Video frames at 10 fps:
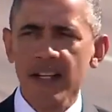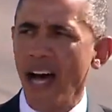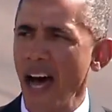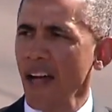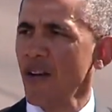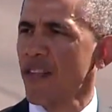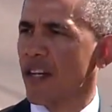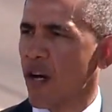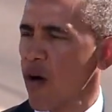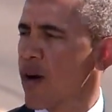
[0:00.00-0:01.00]
to honor the
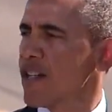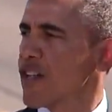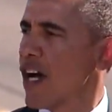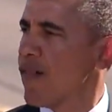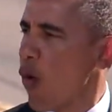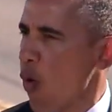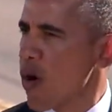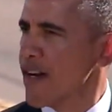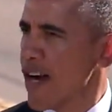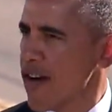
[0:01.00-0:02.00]
courage of
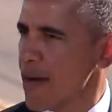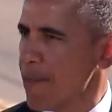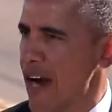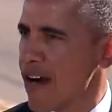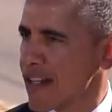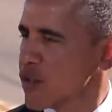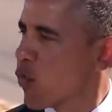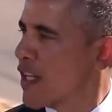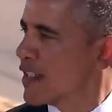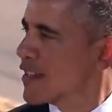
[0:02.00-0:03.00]
ordinary Americans
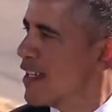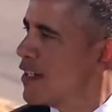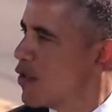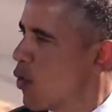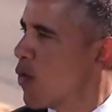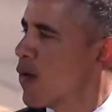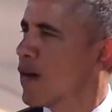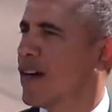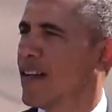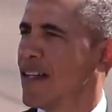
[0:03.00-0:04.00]
willing to endure